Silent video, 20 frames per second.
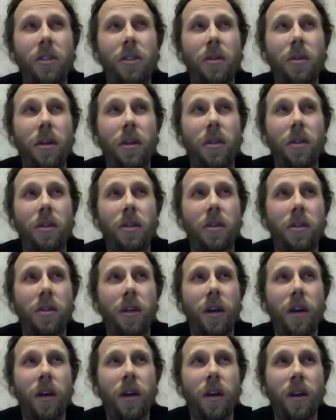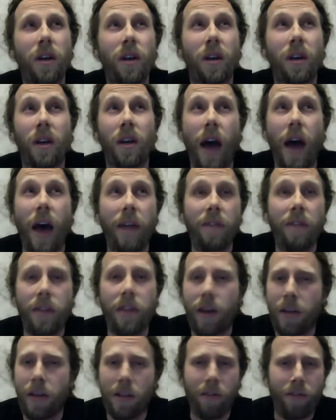this
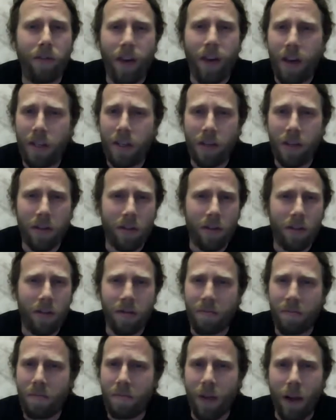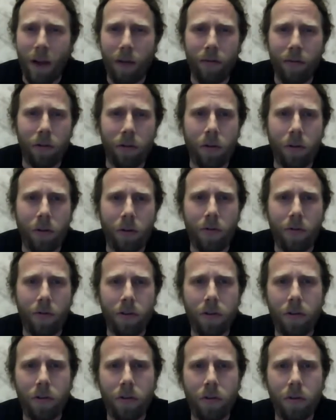advertising fashion kind of photography
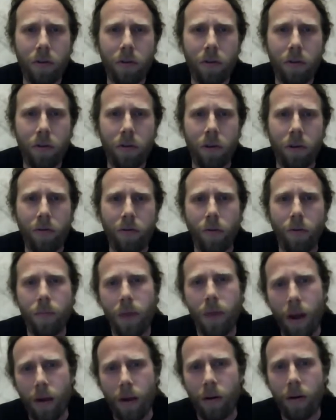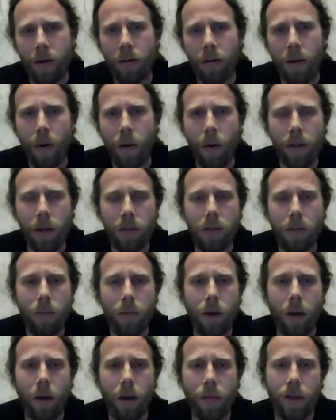school. And from there on, I went to
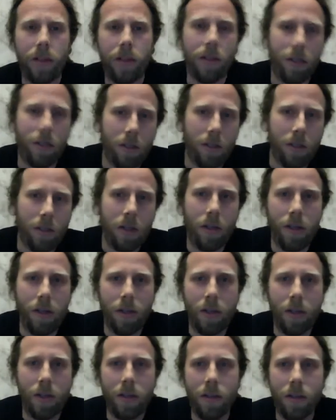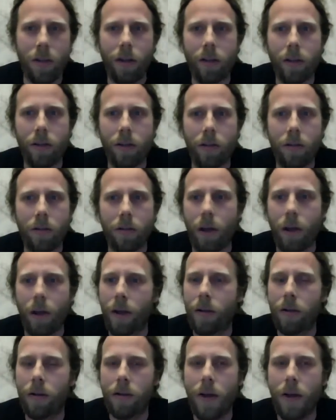become an assistant. And,
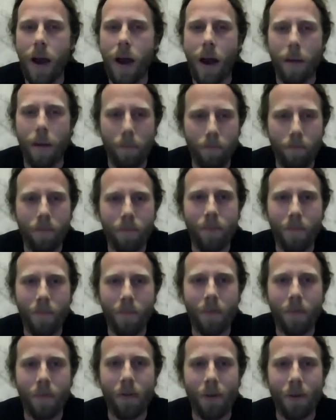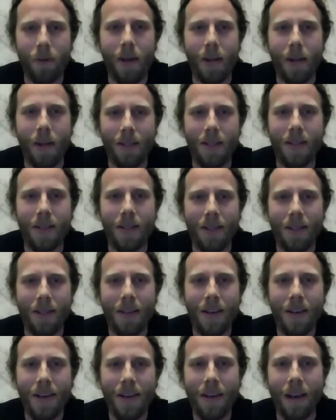and yeah, so that's
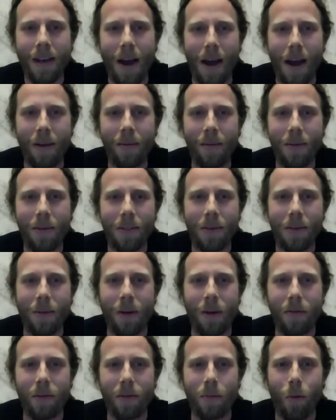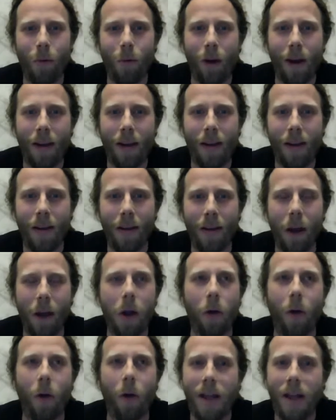kind of the story. It was more like a, a
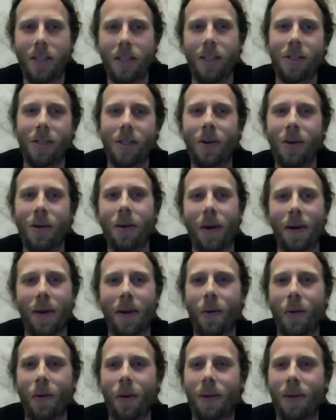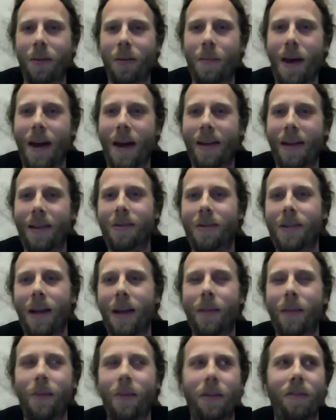crisis, you know, I quit the band and was
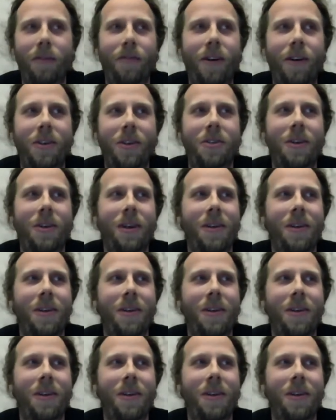like, what the fuck did I